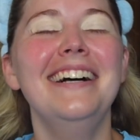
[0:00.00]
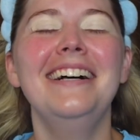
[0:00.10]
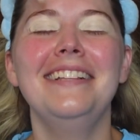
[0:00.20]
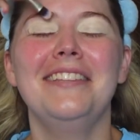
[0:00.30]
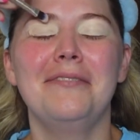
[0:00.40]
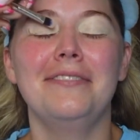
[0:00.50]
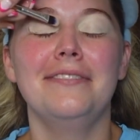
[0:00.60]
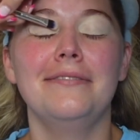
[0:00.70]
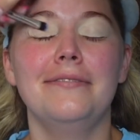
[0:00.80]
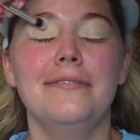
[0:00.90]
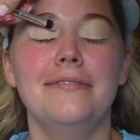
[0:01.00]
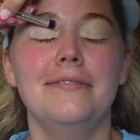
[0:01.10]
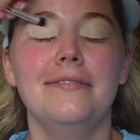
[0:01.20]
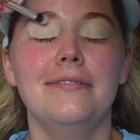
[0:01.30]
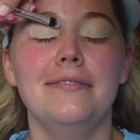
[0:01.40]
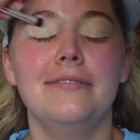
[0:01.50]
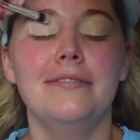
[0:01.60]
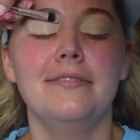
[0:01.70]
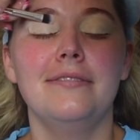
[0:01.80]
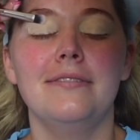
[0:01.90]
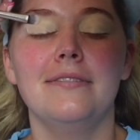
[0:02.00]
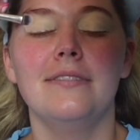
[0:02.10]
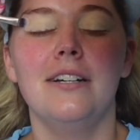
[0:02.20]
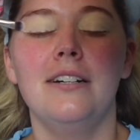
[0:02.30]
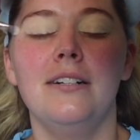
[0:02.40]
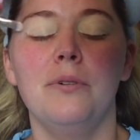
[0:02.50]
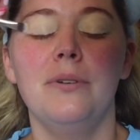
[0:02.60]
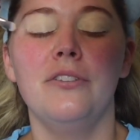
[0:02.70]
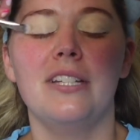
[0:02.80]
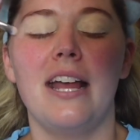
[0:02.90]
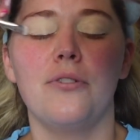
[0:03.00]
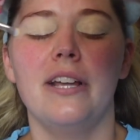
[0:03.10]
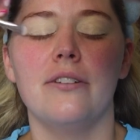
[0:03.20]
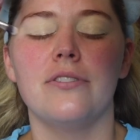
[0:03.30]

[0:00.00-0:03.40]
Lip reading: But anyway, it looks like a lot of concealer at first,